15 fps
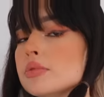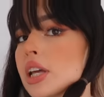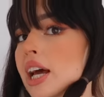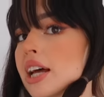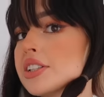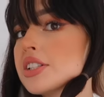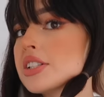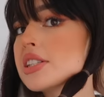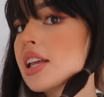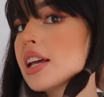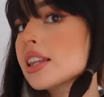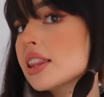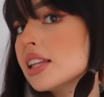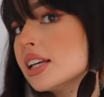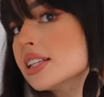Yeah, just
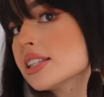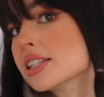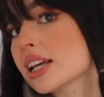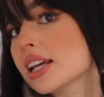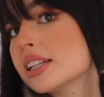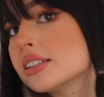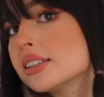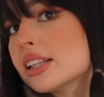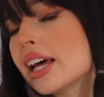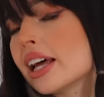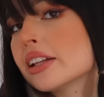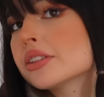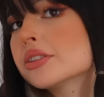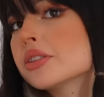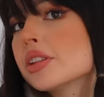like this, and
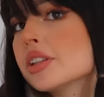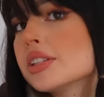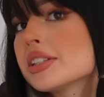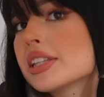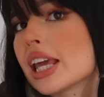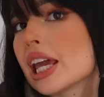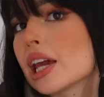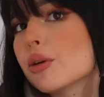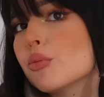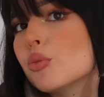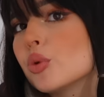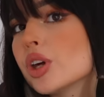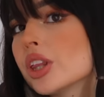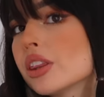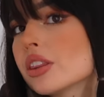then do the
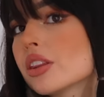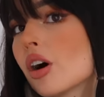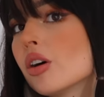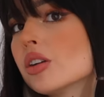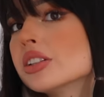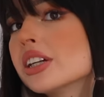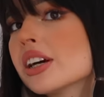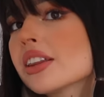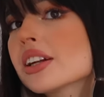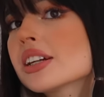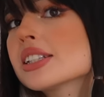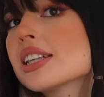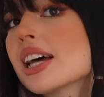same with all the other